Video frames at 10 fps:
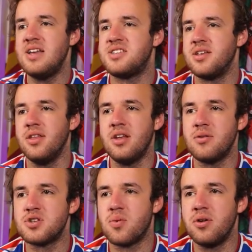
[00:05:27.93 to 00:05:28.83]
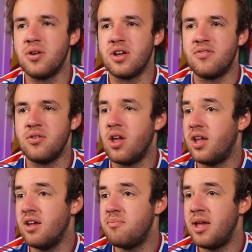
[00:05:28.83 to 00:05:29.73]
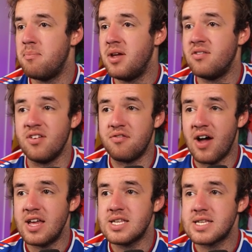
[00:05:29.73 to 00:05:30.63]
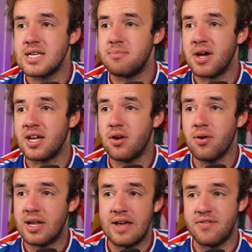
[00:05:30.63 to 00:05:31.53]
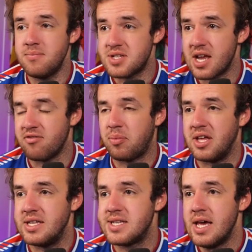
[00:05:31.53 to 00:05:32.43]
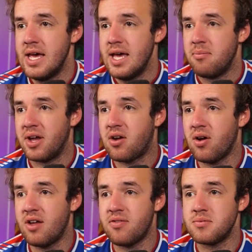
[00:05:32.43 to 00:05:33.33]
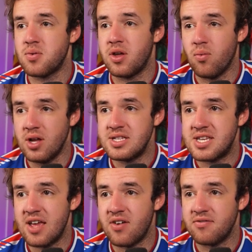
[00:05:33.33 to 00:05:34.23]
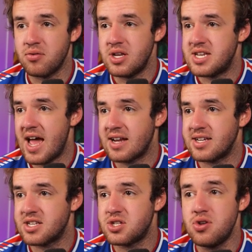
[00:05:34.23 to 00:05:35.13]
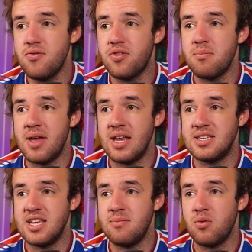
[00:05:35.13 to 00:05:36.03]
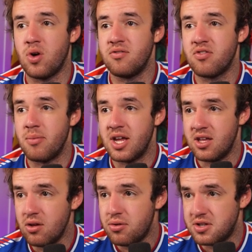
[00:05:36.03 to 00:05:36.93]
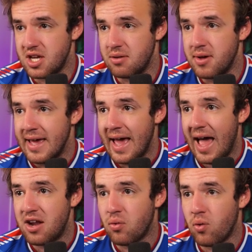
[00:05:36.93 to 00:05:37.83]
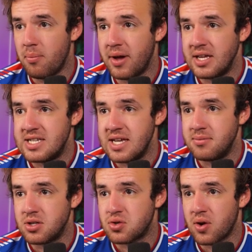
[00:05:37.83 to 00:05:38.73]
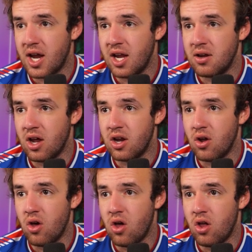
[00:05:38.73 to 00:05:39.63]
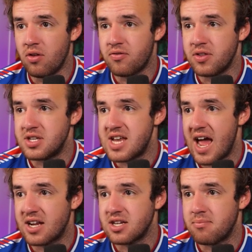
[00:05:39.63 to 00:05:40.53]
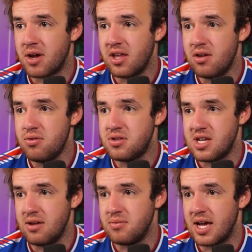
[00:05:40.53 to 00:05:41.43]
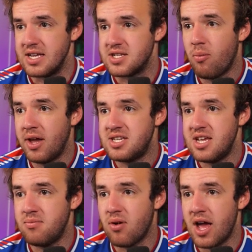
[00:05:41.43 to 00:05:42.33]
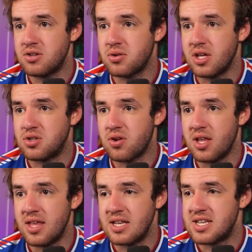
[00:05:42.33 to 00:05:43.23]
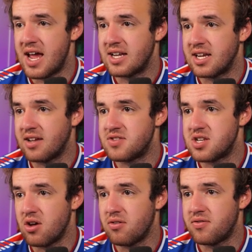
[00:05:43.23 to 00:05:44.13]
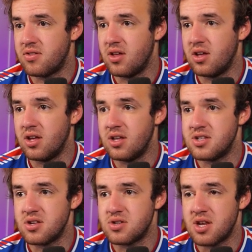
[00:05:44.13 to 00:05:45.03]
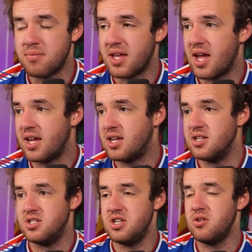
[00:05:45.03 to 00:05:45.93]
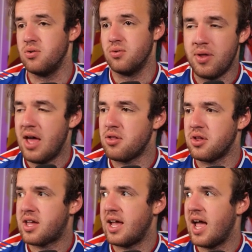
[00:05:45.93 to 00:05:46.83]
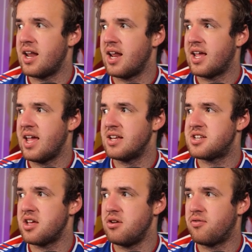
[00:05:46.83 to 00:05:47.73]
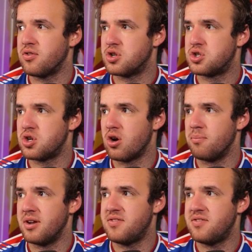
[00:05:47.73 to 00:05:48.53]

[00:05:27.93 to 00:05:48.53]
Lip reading: Hi, Zealand. I was wondering if you could give me a bit of advice in my current FM save, please. My current FM21 save, I have three tactics, two for the main team and one for my youth team. I don't want my team to train at all for the tactic my youth team does. Will my team gradually train that tactic? If so, is there something I can do? Without looking at it, I can't tell you for sure, but